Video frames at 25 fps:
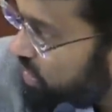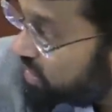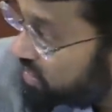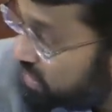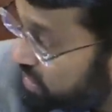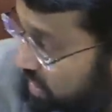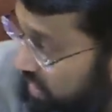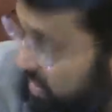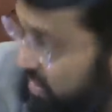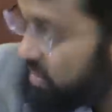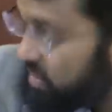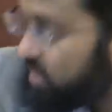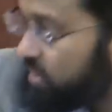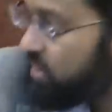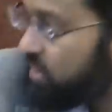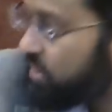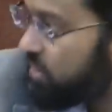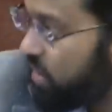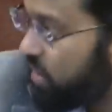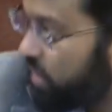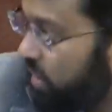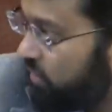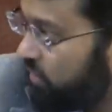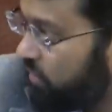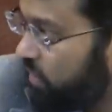and say this is
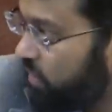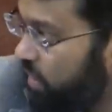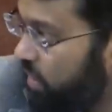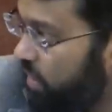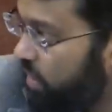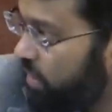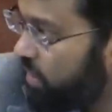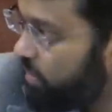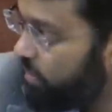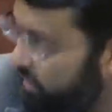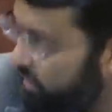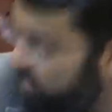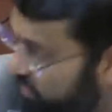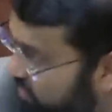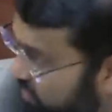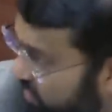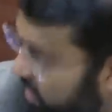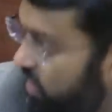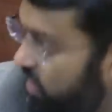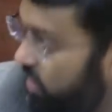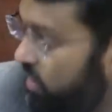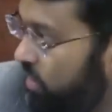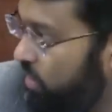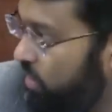israf. Be fair.